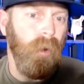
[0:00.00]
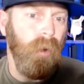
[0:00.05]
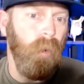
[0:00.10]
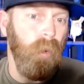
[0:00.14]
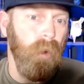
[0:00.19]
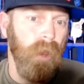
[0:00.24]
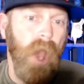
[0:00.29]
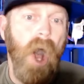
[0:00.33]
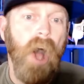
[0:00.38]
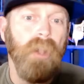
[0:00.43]

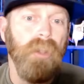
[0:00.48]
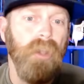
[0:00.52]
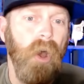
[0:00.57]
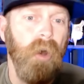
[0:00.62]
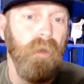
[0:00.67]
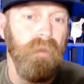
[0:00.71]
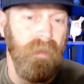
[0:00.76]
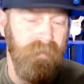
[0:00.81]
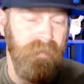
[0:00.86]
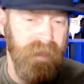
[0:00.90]

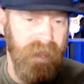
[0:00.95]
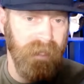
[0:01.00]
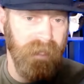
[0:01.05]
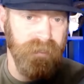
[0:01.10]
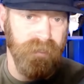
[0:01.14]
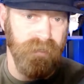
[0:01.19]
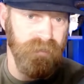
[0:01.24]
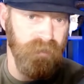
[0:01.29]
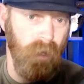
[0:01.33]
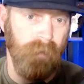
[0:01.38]
that the
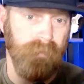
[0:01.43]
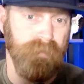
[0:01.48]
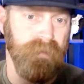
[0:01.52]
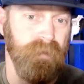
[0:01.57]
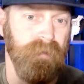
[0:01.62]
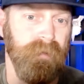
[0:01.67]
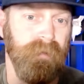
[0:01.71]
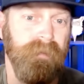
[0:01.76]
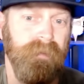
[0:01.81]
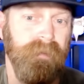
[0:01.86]
answer is
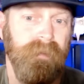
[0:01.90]
homeschool.